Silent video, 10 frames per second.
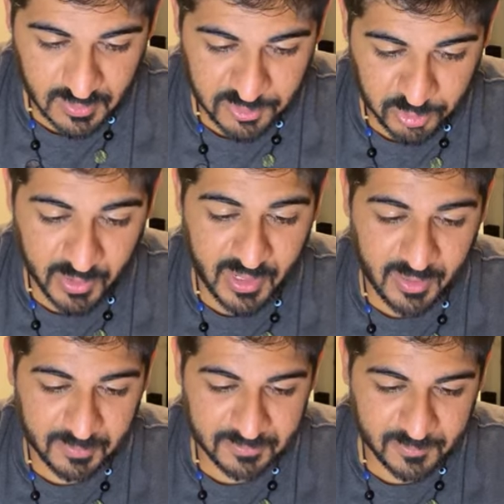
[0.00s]
Straight
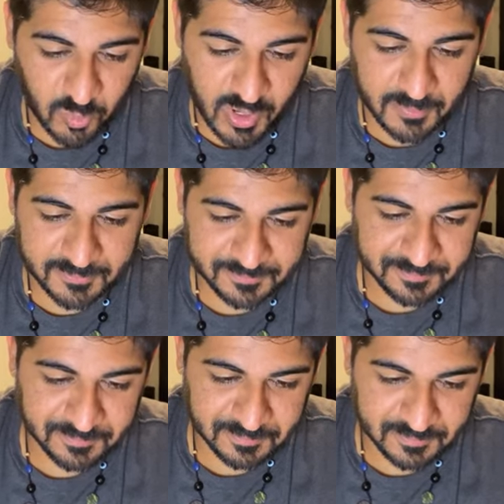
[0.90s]
up. Well,
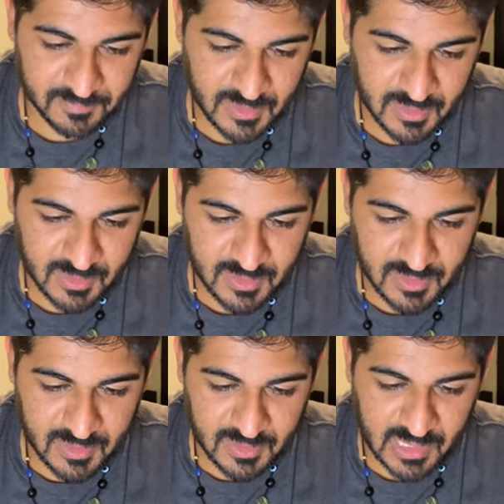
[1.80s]

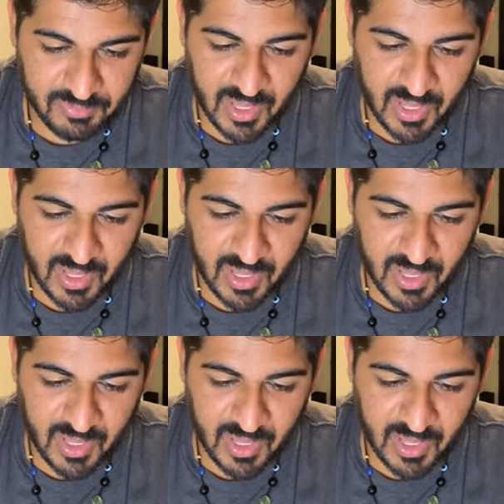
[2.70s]
they've